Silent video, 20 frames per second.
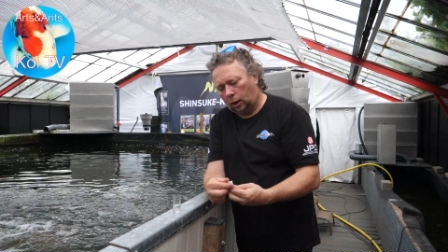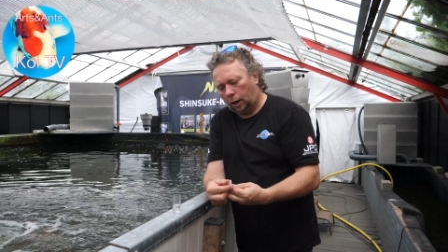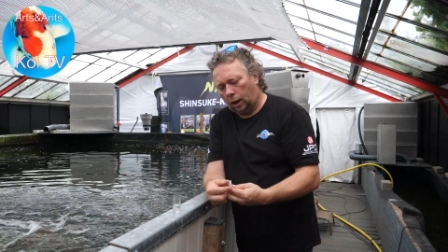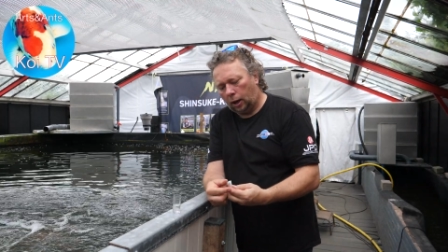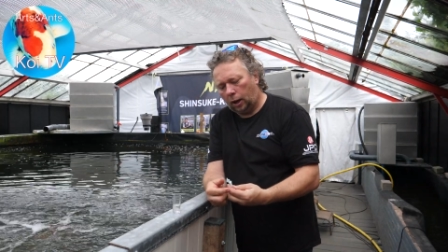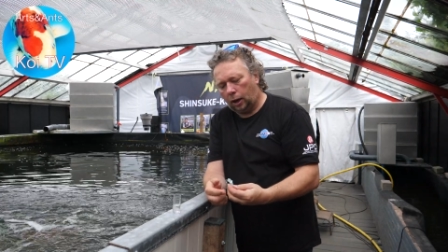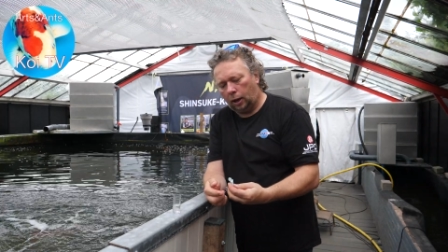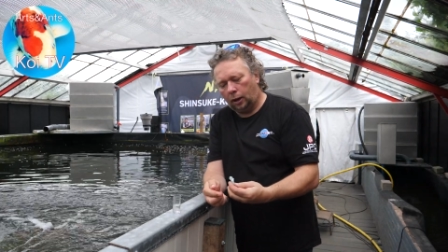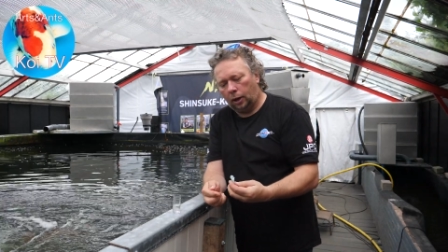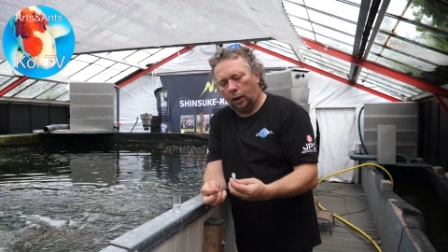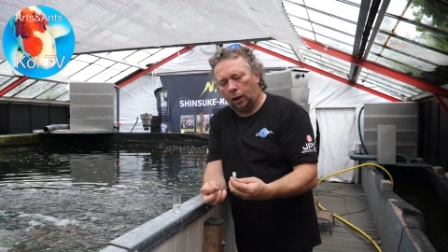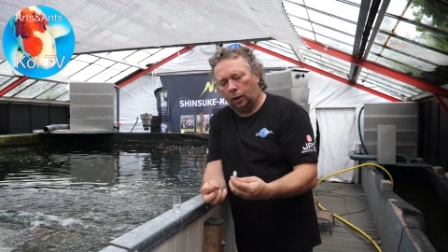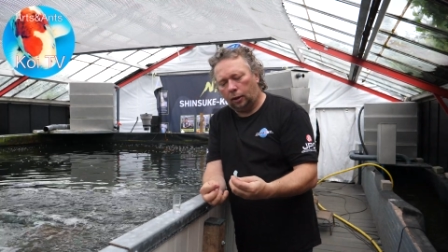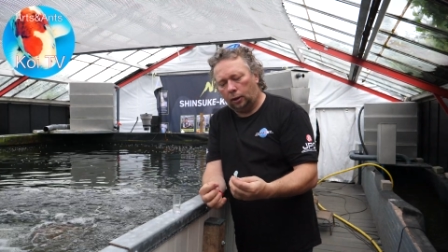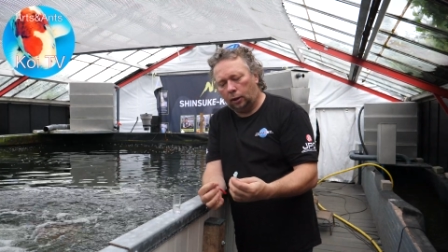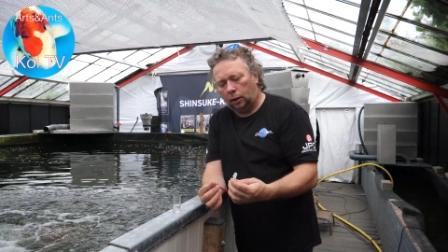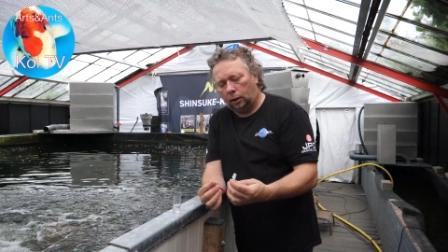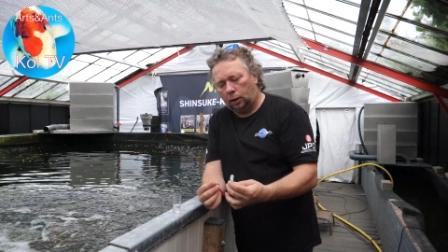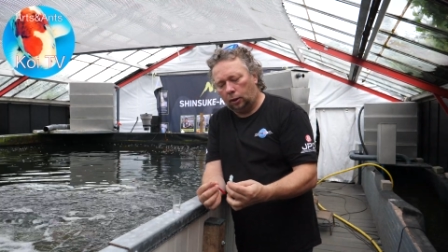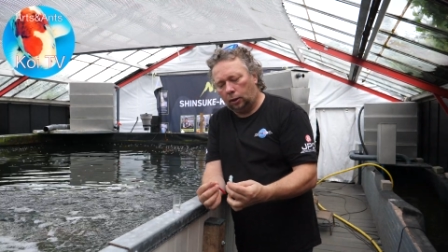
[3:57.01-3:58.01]
And
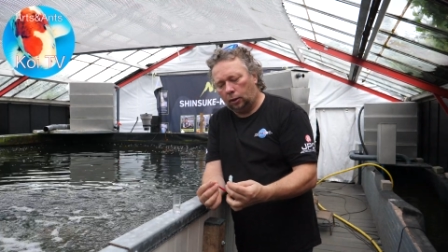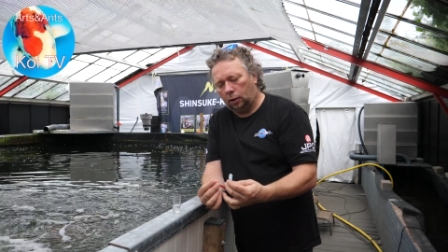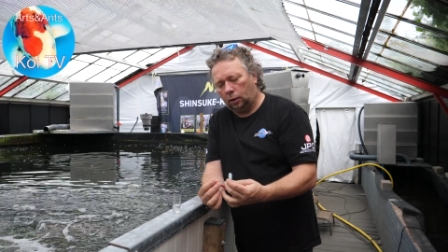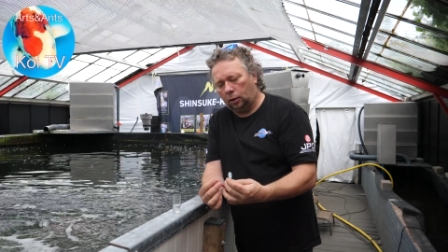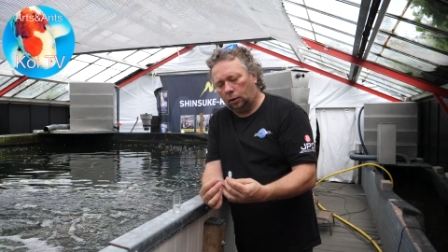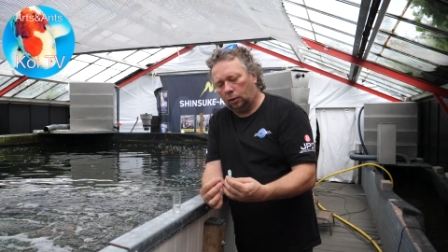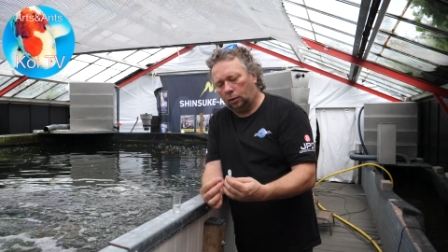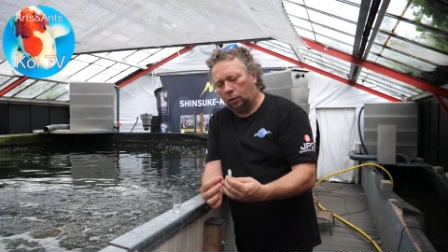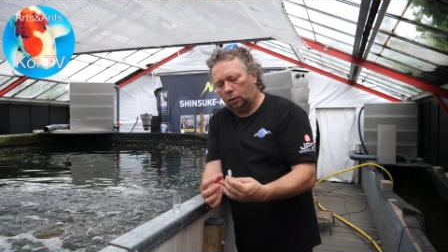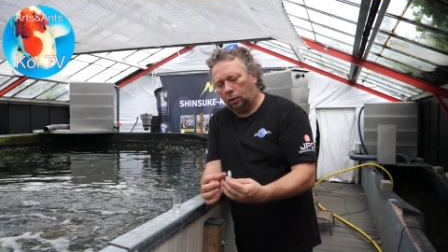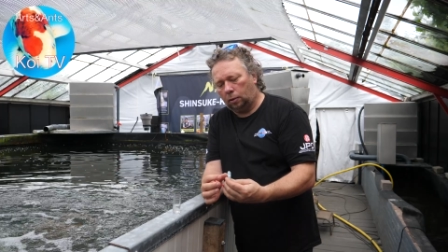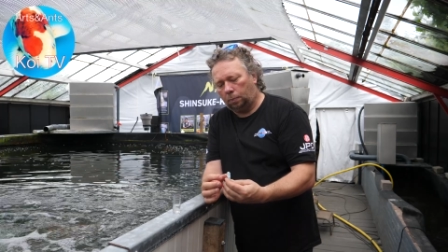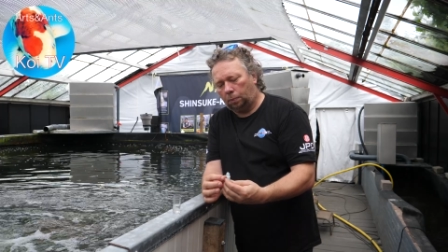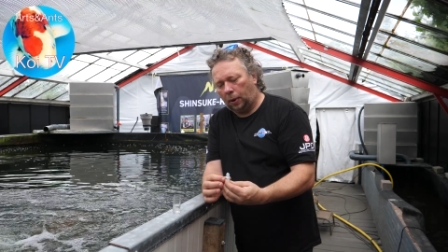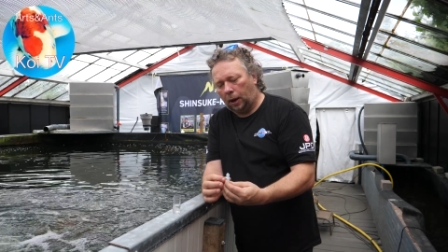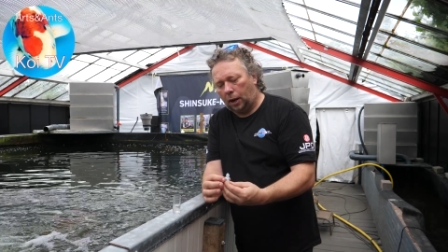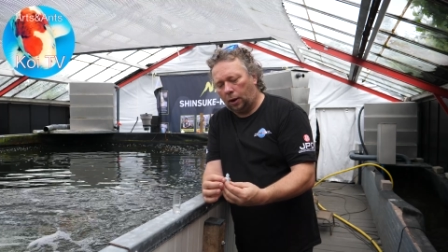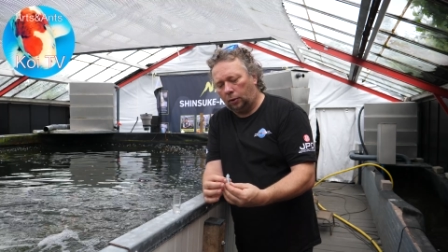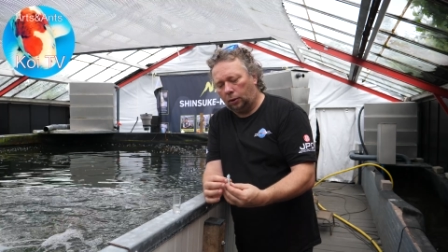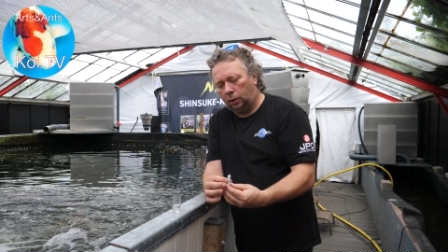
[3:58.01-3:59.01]
then the, the
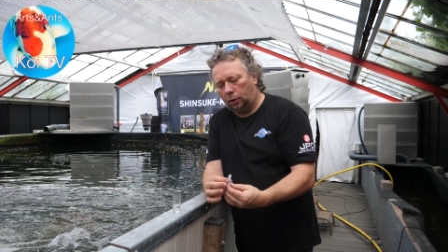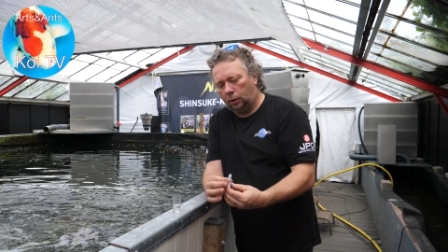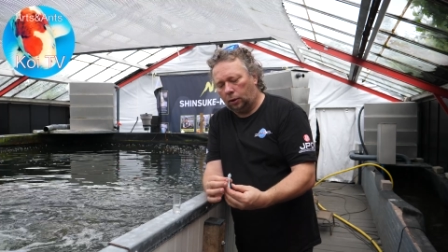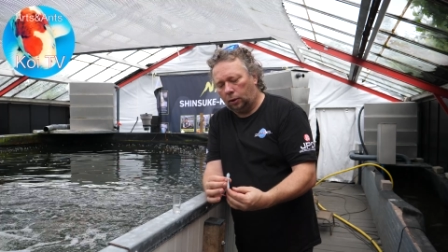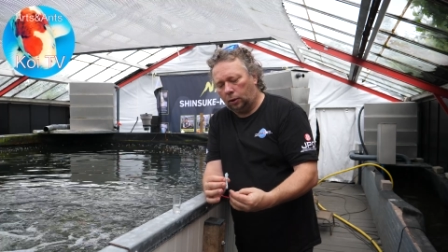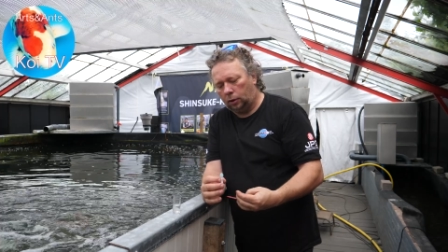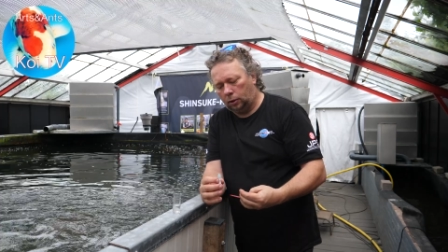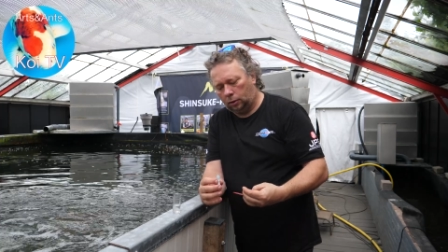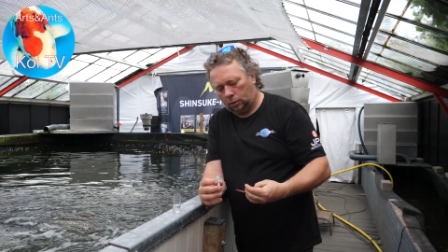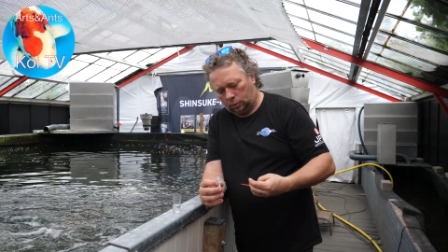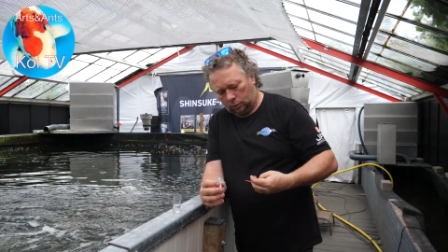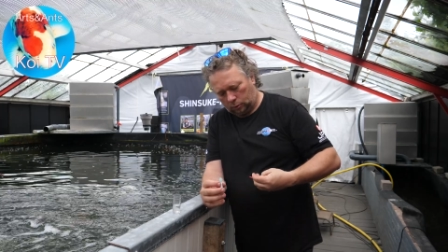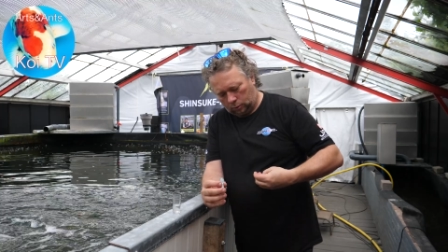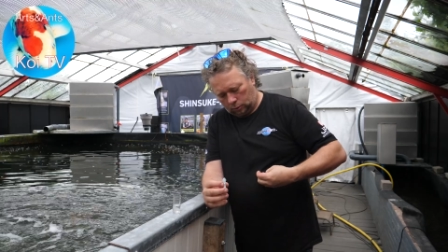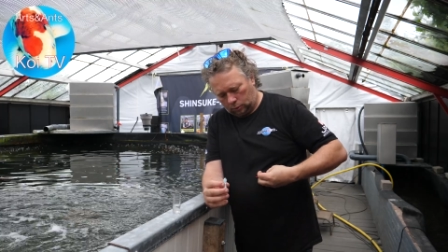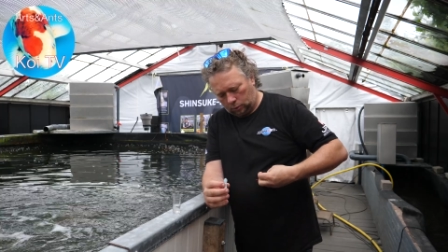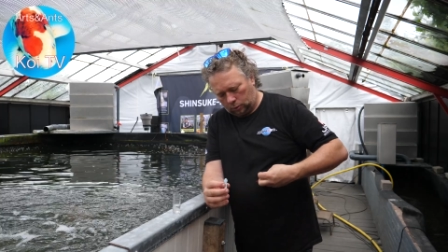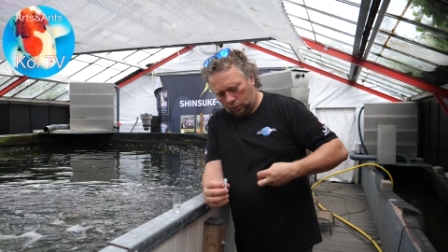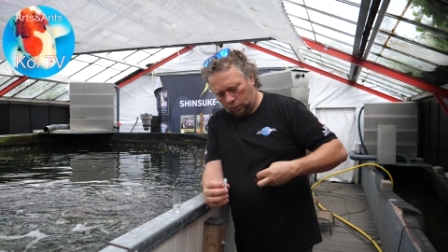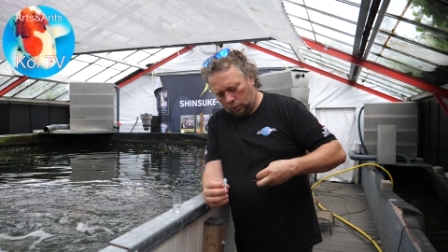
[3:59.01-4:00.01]
powder
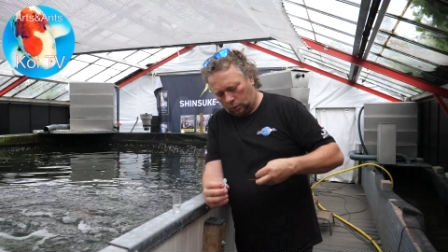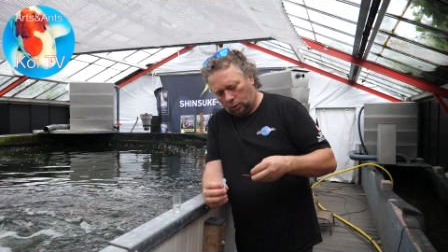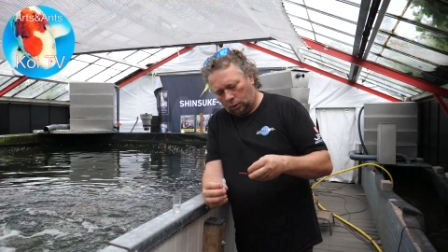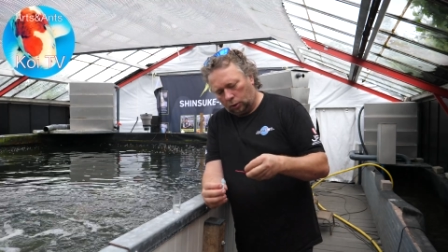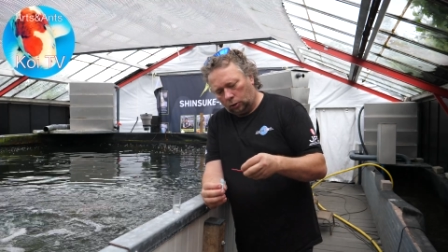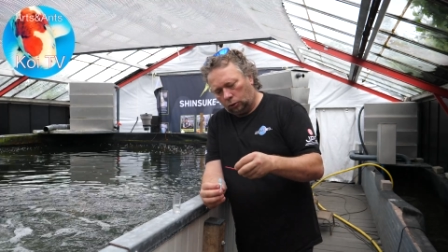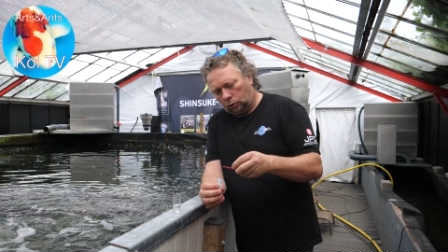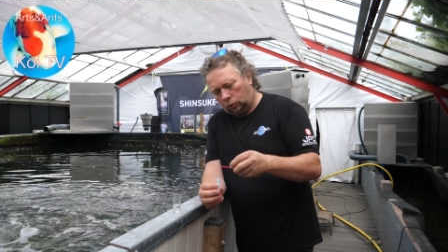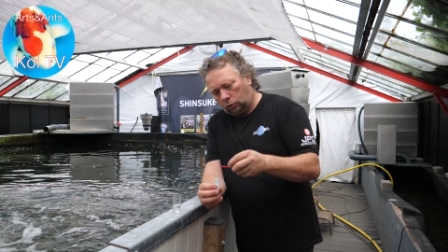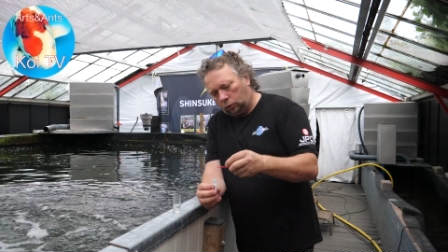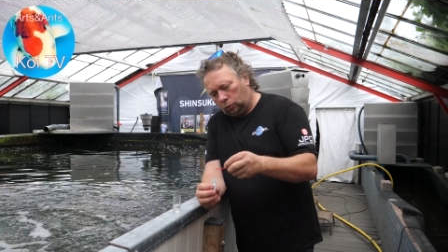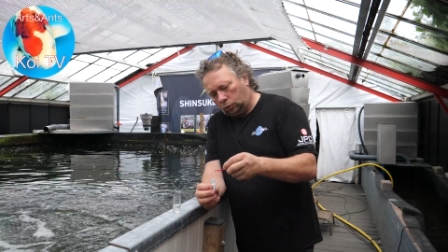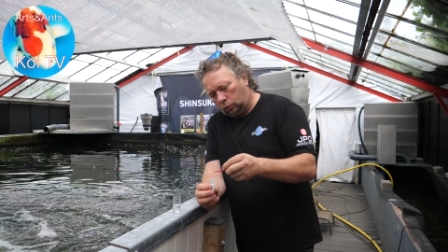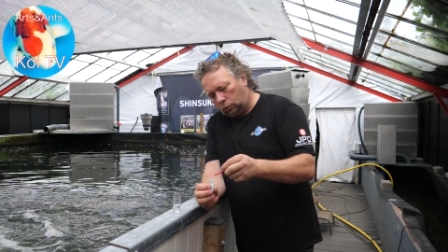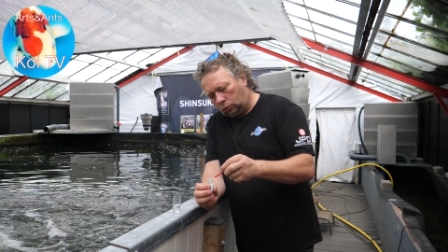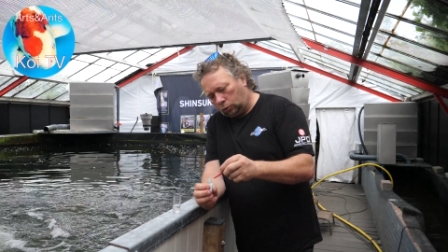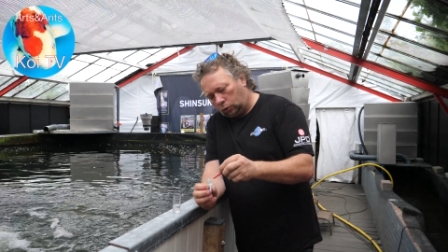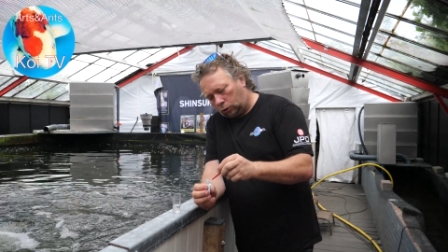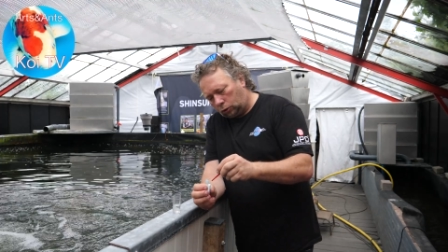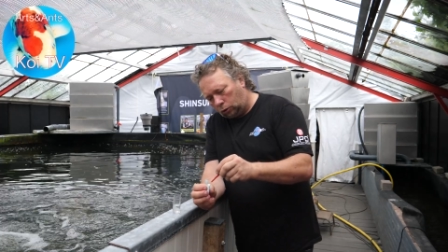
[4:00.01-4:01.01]

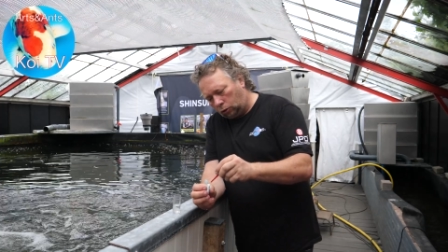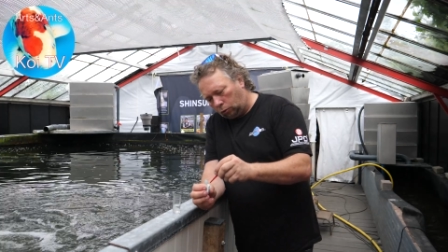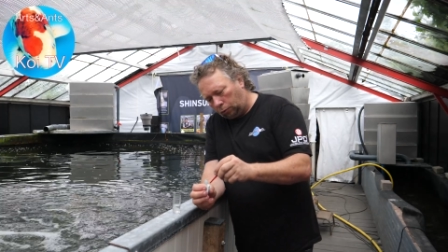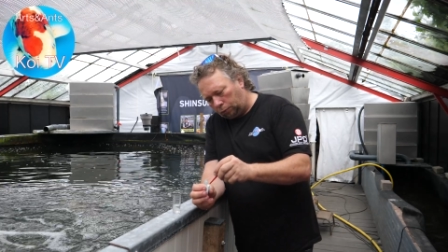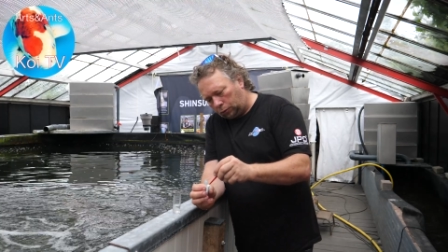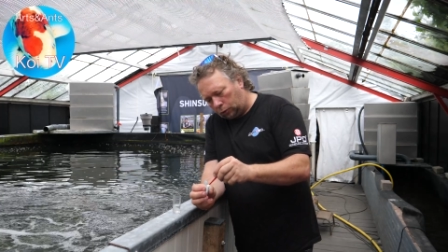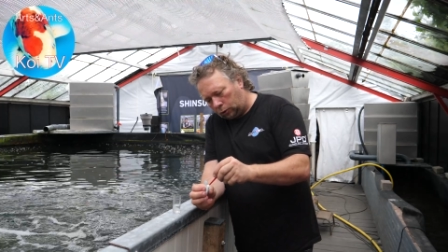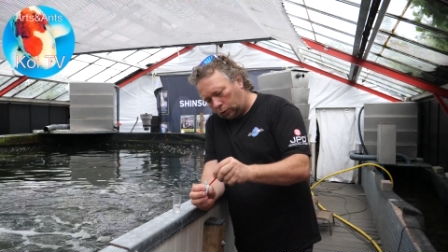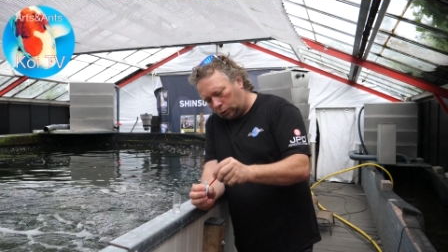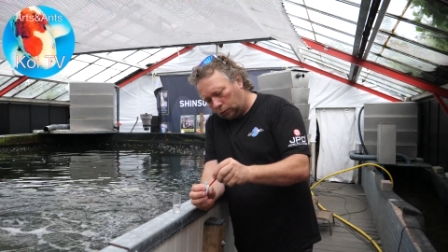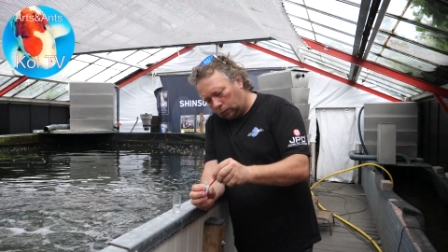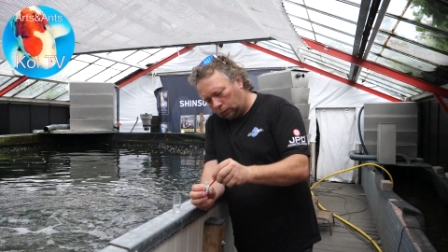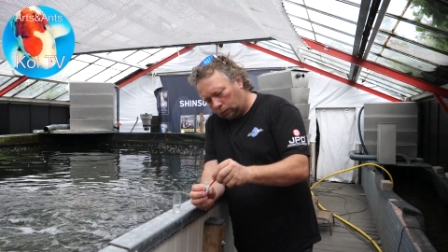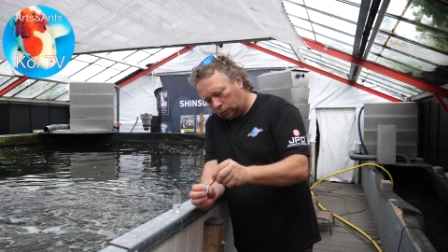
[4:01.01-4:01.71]
two scoops